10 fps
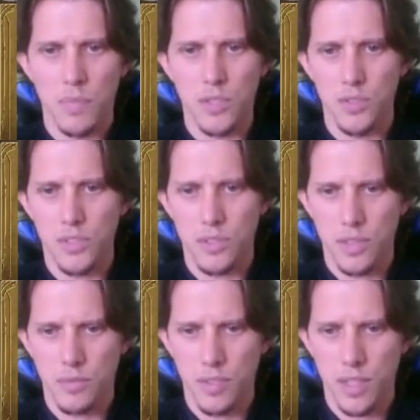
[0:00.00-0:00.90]
But
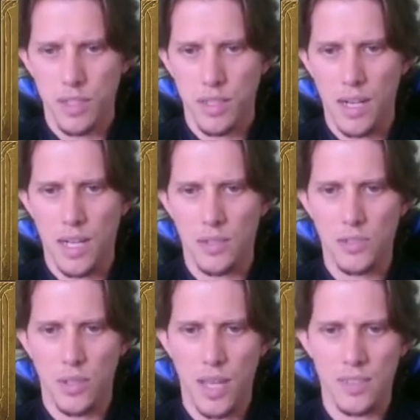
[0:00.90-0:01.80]
Three-Stone Defender
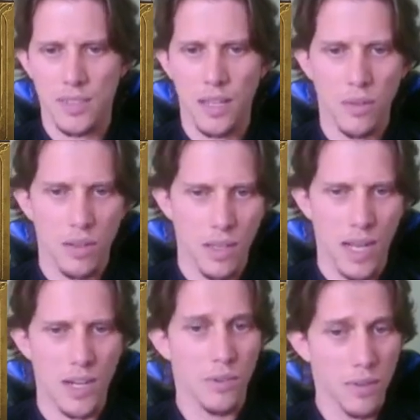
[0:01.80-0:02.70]
also has
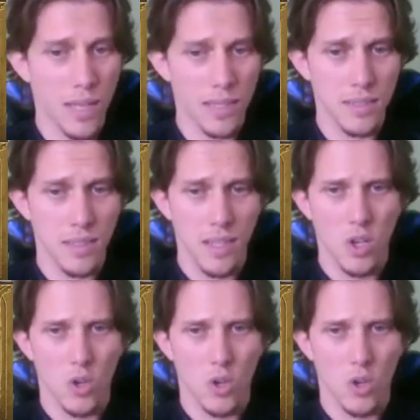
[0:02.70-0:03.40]
Ironclad,